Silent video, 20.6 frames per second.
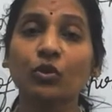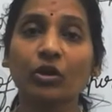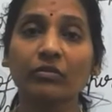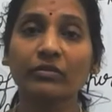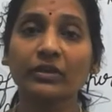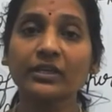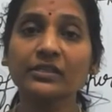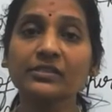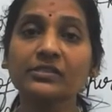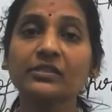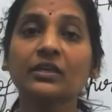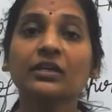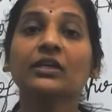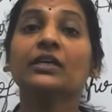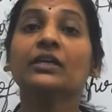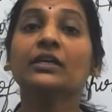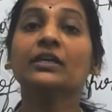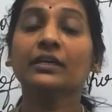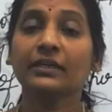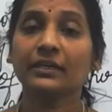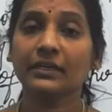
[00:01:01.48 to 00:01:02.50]
always
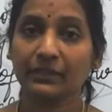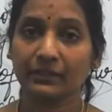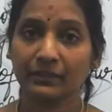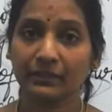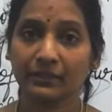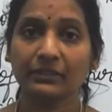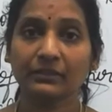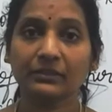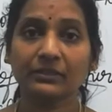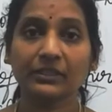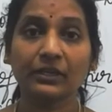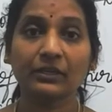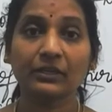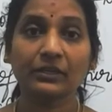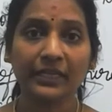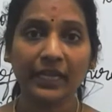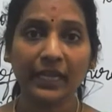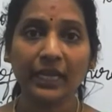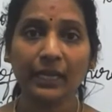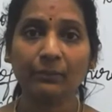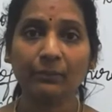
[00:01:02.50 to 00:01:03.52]

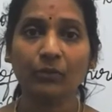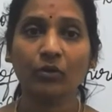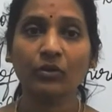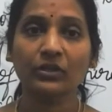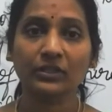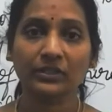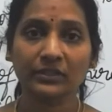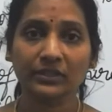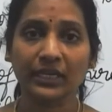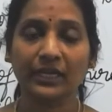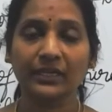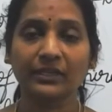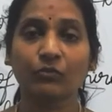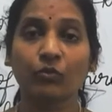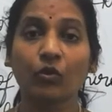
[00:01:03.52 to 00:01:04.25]
tell about that.